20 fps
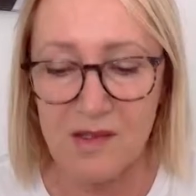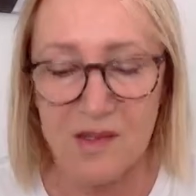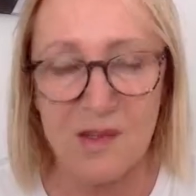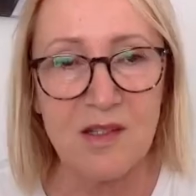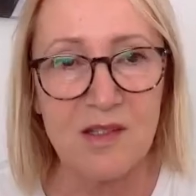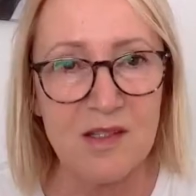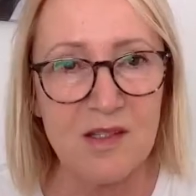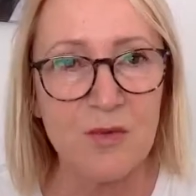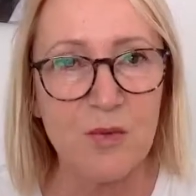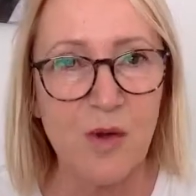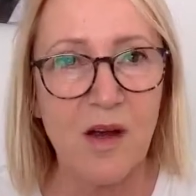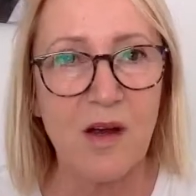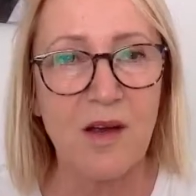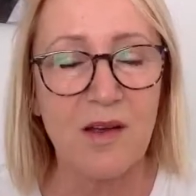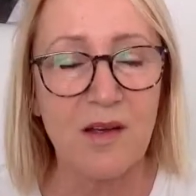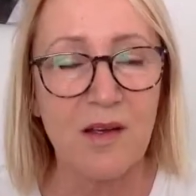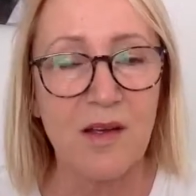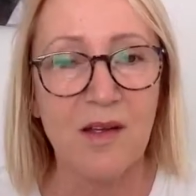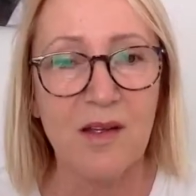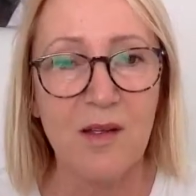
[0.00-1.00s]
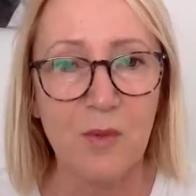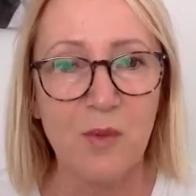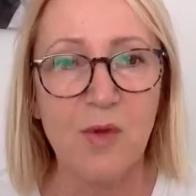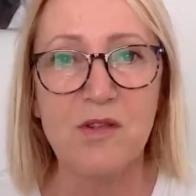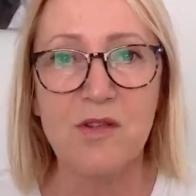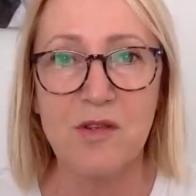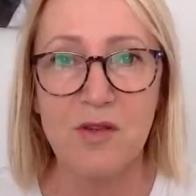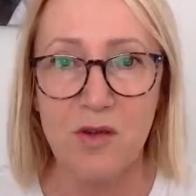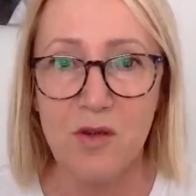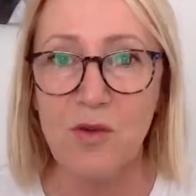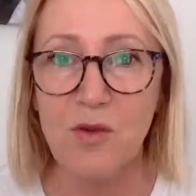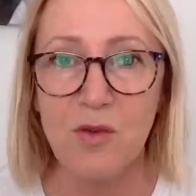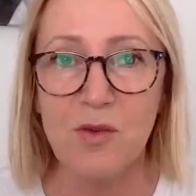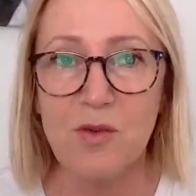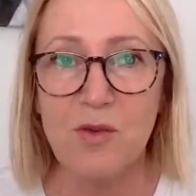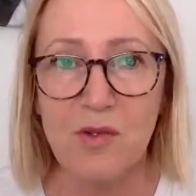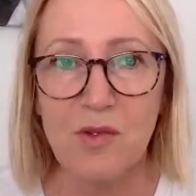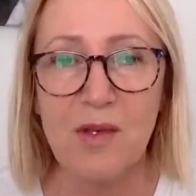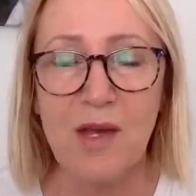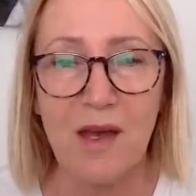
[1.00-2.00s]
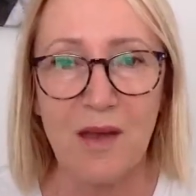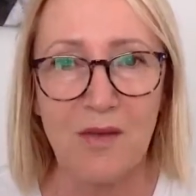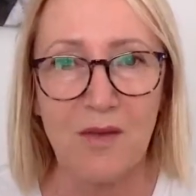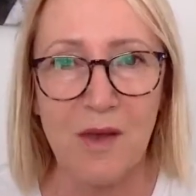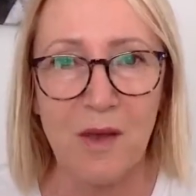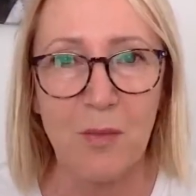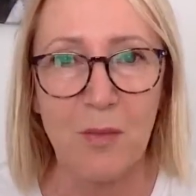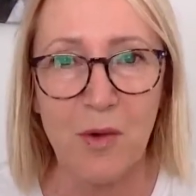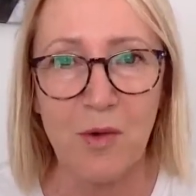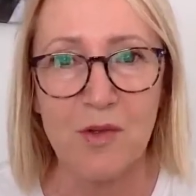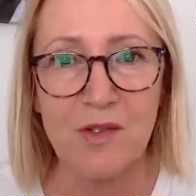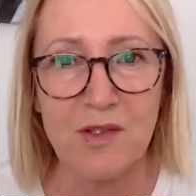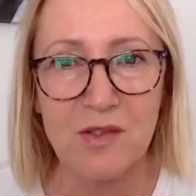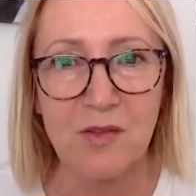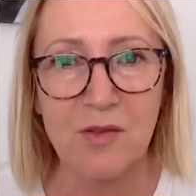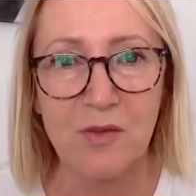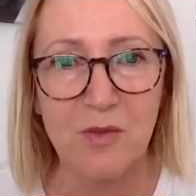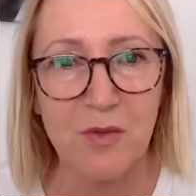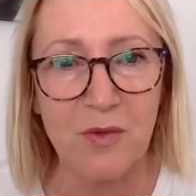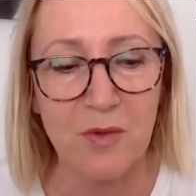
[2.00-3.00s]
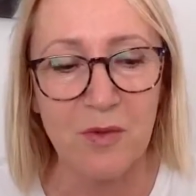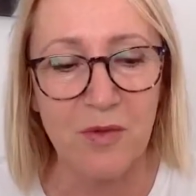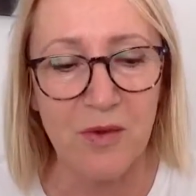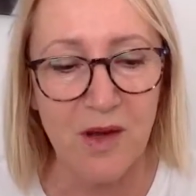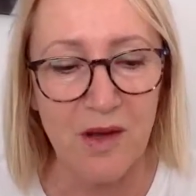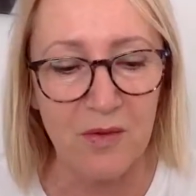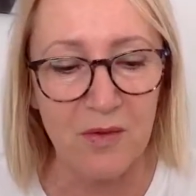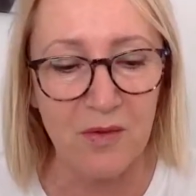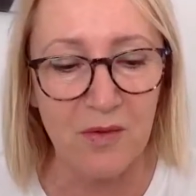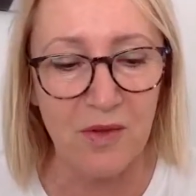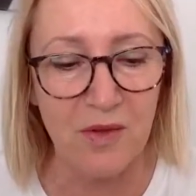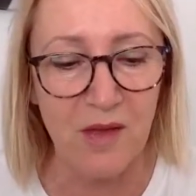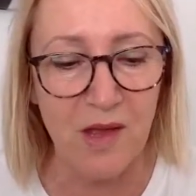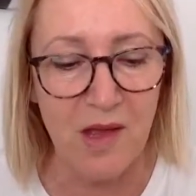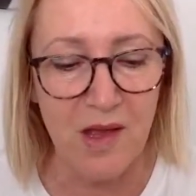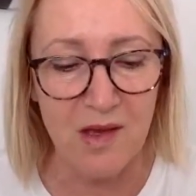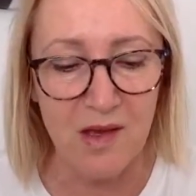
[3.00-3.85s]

this is why he wants you to have a personal revival